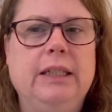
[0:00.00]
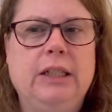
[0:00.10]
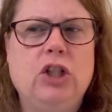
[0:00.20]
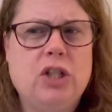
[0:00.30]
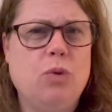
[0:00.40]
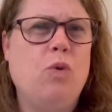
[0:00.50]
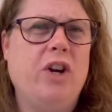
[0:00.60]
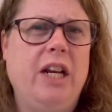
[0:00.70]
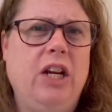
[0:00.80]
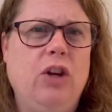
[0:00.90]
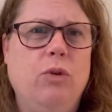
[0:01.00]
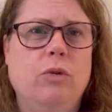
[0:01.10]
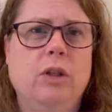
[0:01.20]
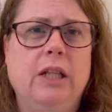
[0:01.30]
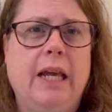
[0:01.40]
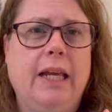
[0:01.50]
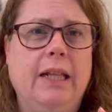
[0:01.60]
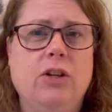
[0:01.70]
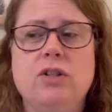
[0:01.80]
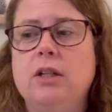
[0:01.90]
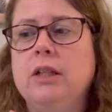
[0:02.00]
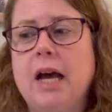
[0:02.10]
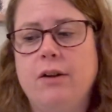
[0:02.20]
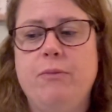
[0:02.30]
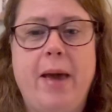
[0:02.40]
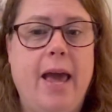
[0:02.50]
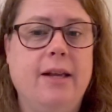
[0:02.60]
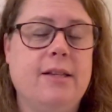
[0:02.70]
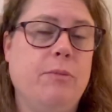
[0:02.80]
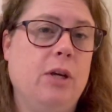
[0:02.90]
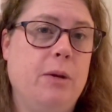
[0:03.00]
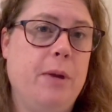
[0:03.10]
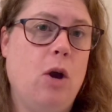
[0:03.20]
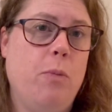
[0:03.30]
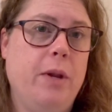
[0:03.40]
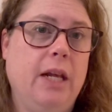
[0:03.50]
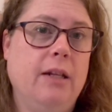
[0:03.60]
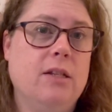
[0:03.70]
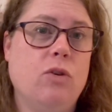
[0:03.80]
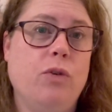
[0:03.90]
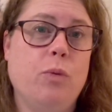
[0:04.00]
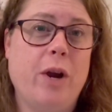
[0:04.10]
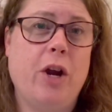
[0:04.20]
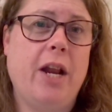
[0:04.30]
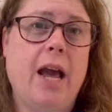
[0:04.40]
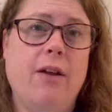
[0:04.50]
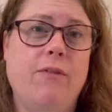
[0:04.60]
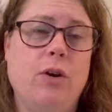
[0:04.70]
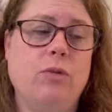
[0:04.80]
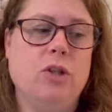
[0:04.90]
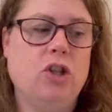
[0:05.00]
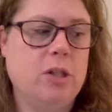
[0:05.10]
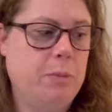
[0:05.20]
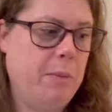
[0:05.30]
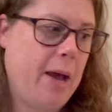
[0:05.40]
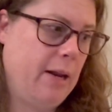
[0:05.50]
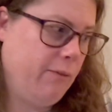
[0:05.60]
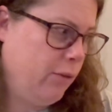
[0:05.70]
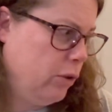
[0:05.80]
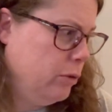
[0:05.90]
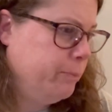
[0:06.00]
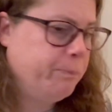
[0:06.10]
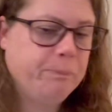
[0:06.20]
just warning you, like there's a lot of bags I'm going to be opening. So if you're wearing headphones, just be mindful.